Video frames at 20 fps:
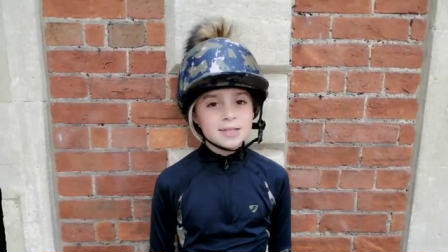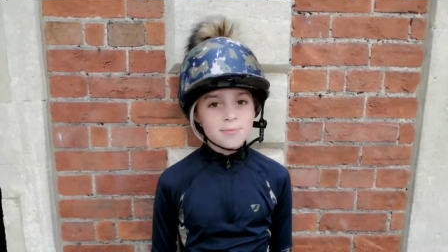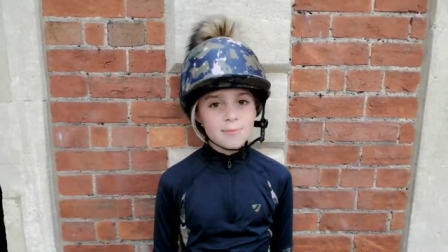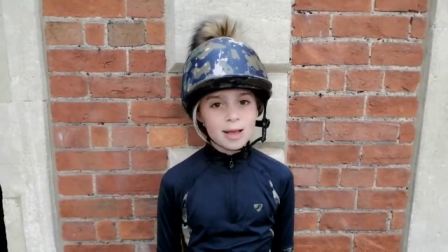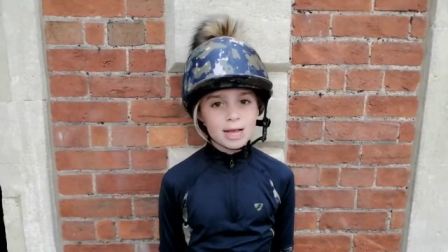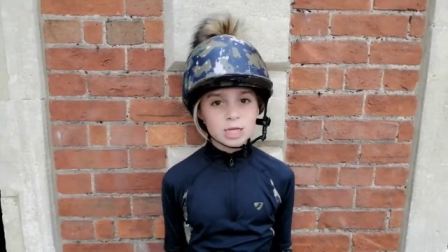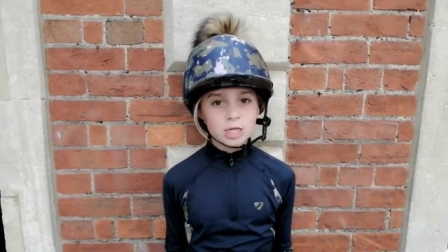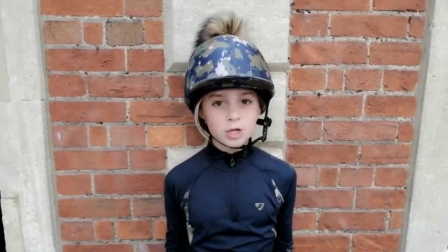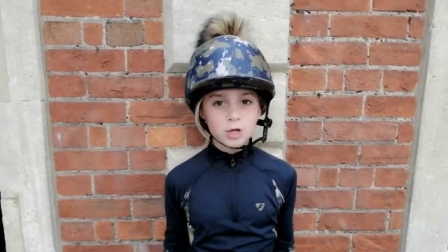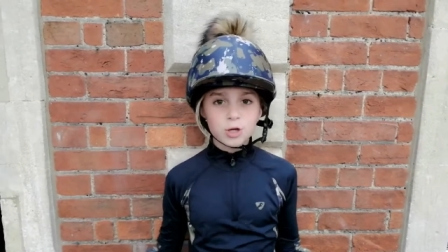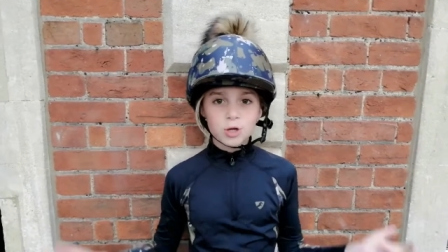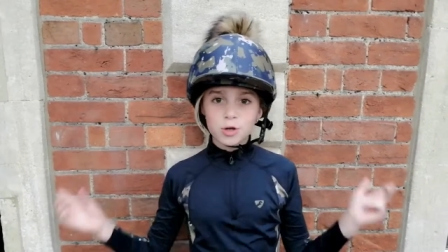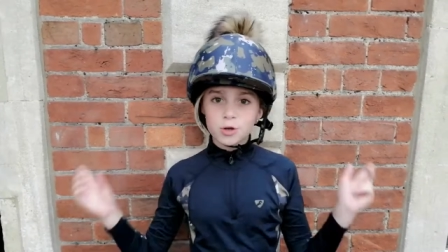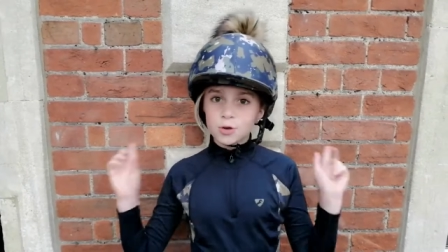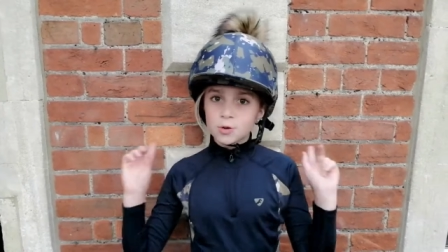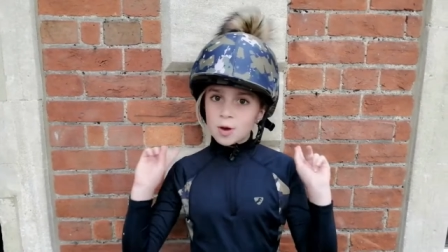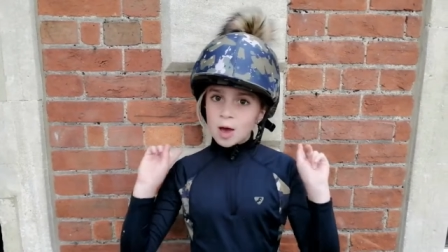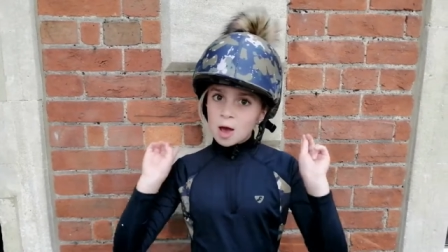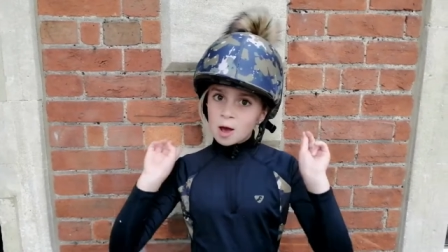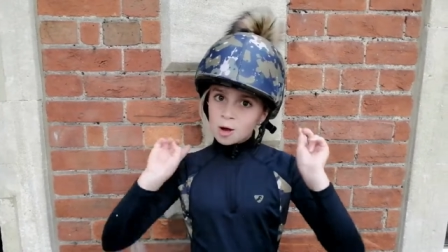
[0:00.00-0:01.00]
So make sure
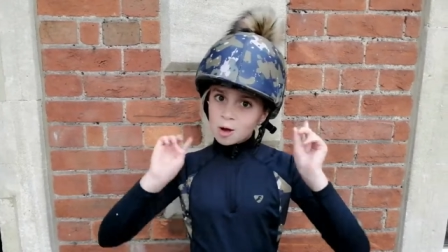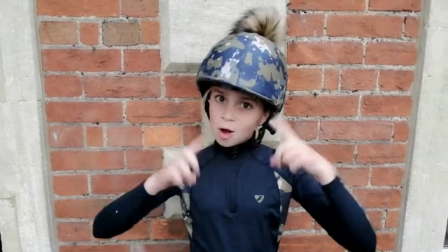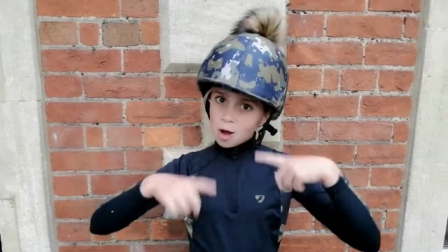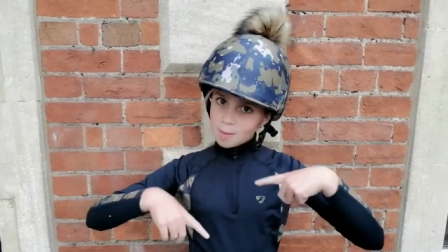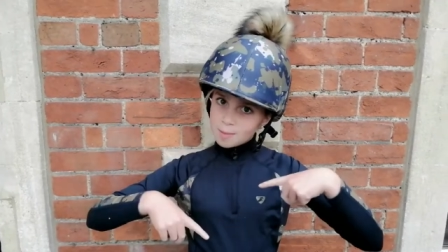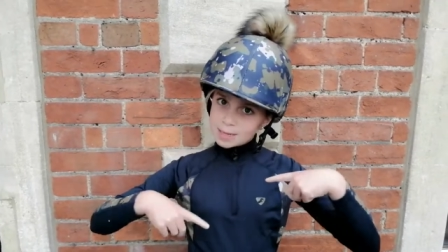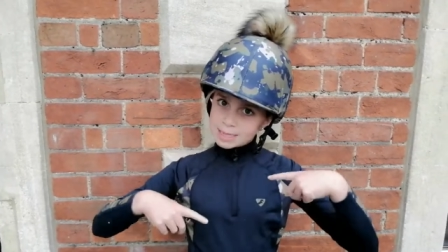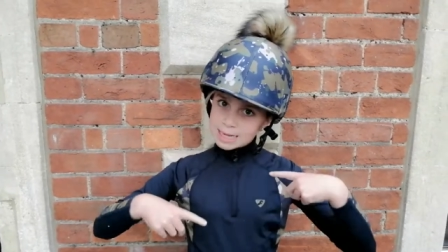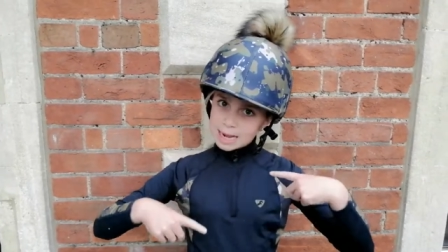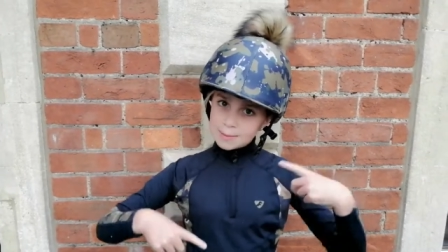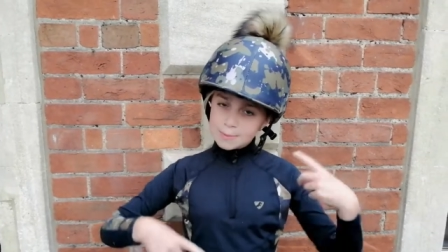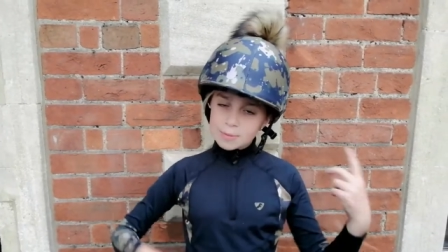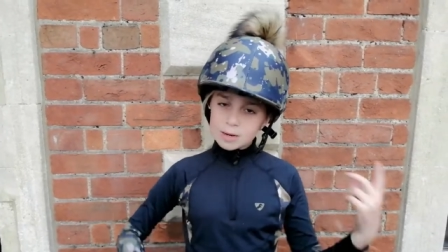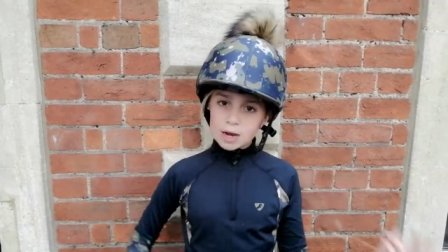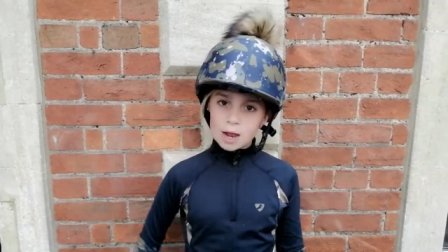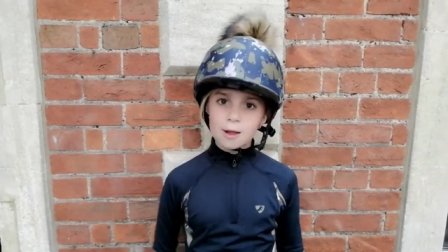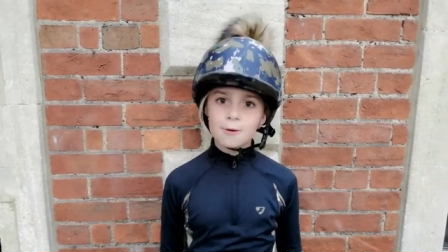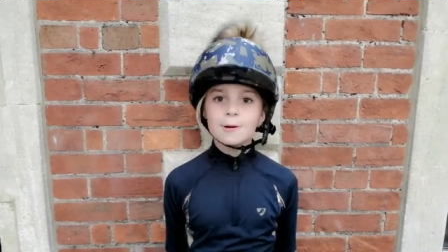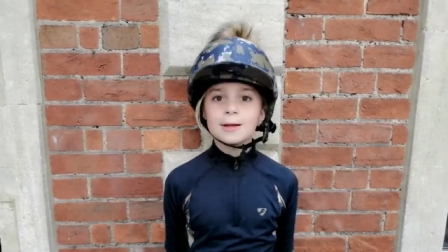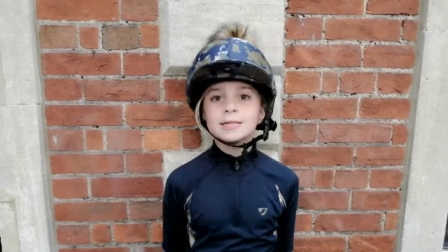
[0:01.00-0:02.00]
you comment down
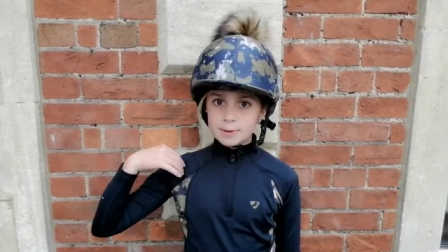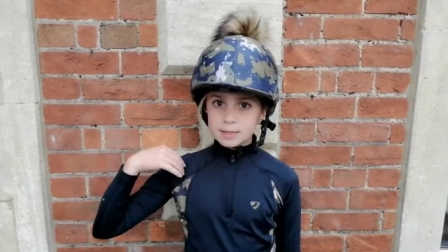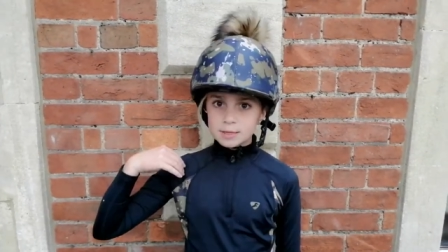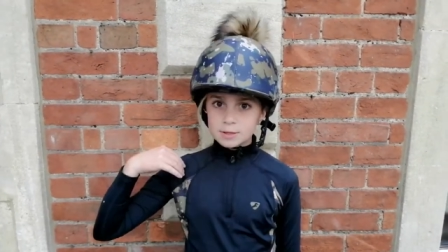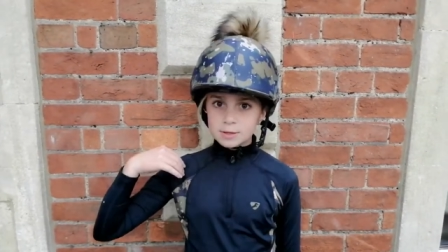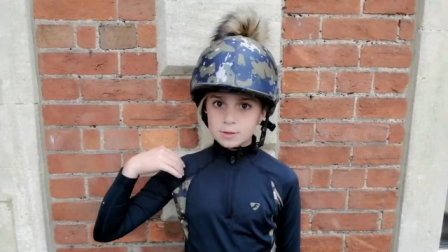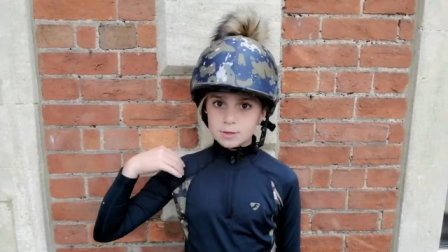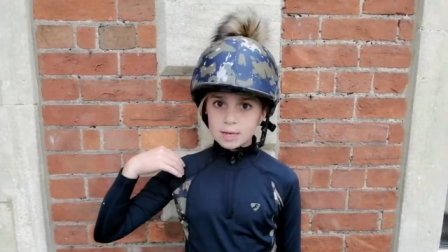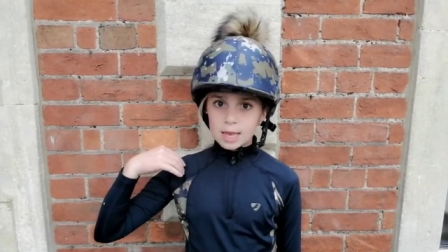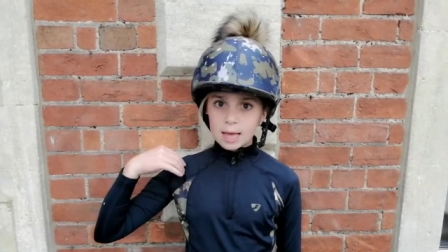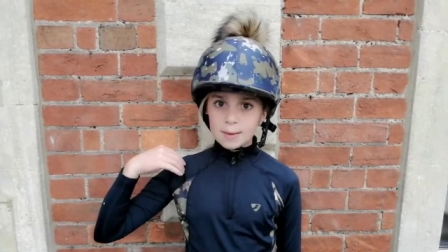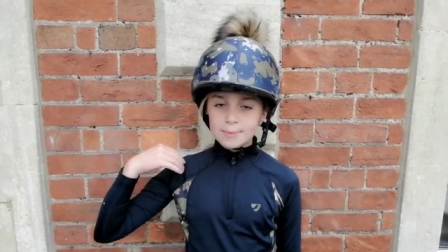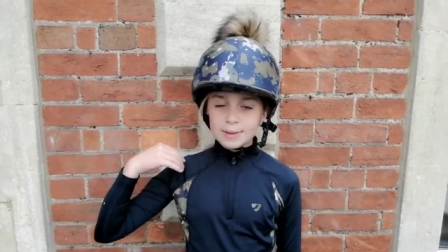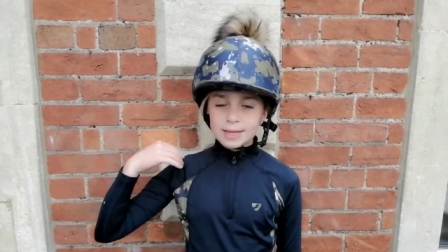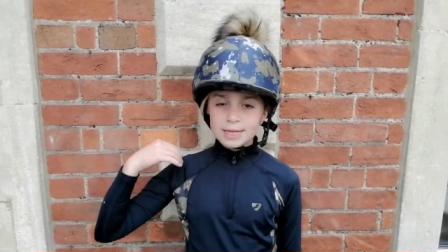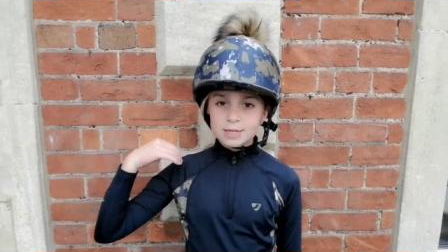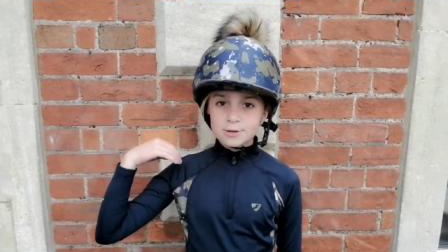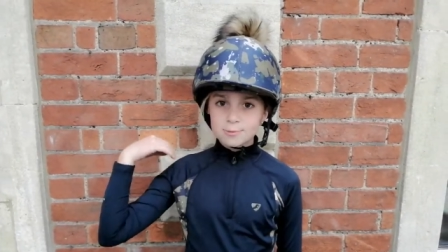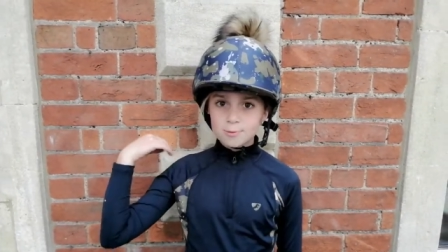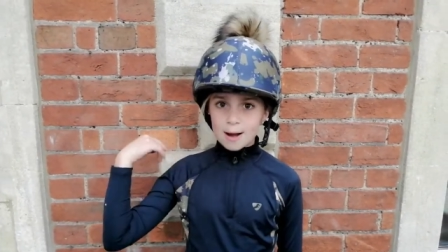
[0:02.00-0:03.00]
below whether you'd
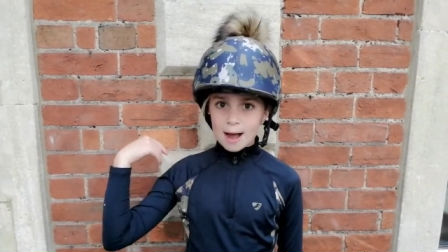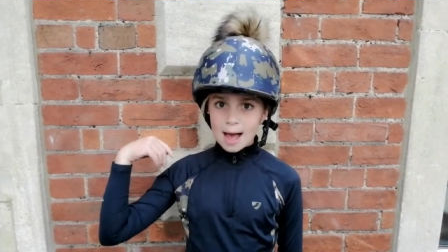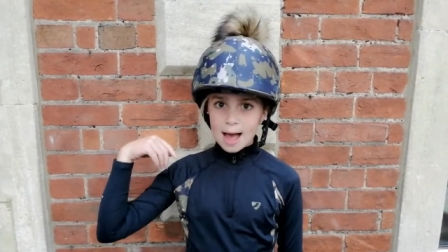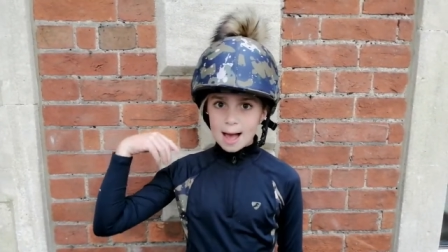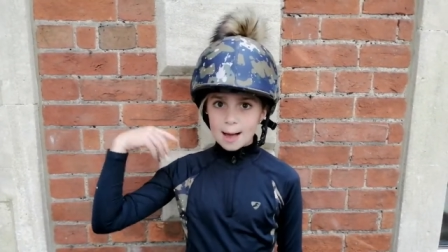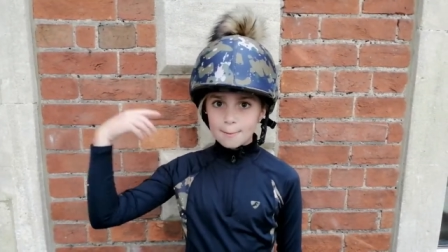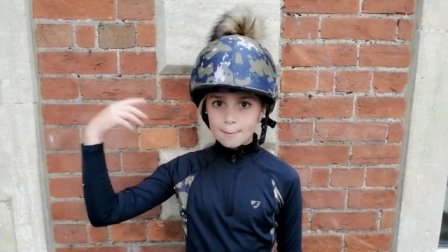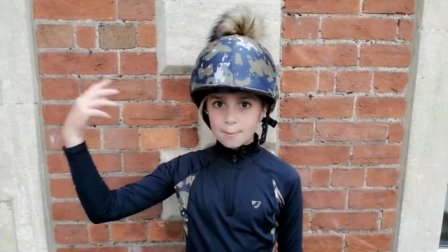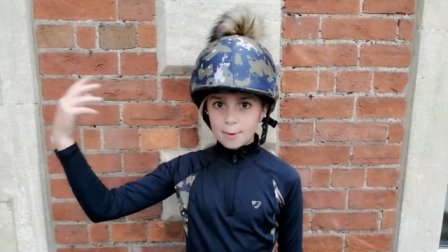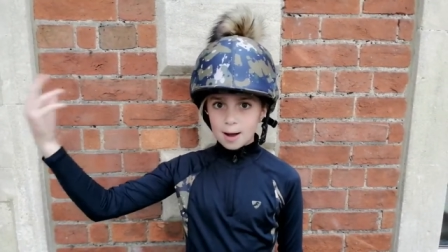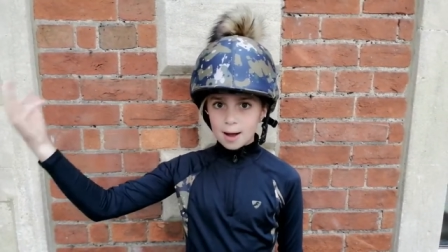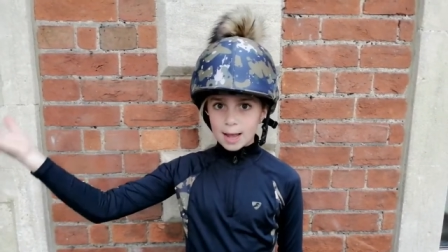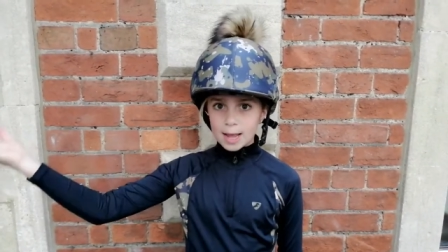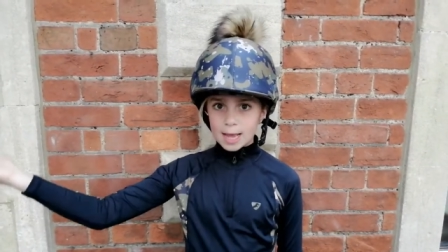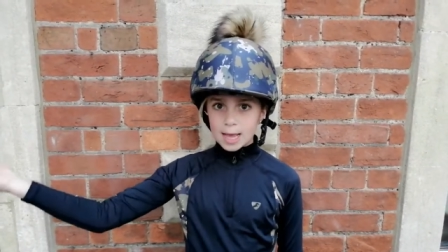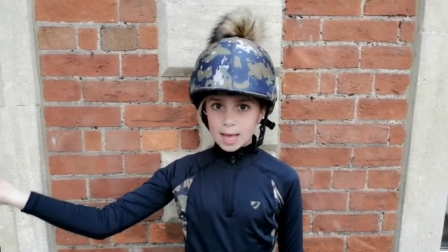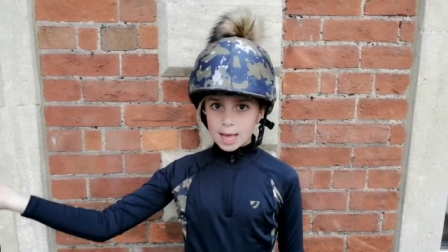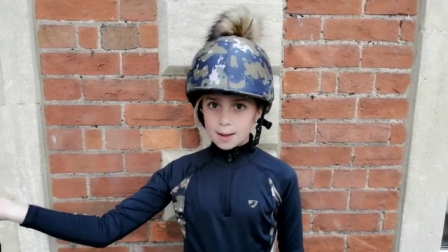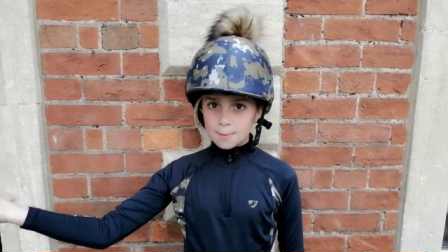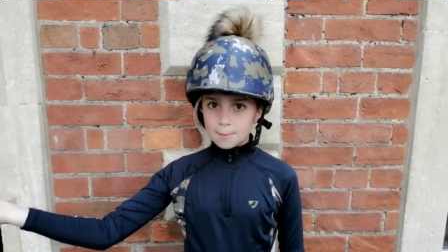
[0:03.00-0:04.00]
like me to wear my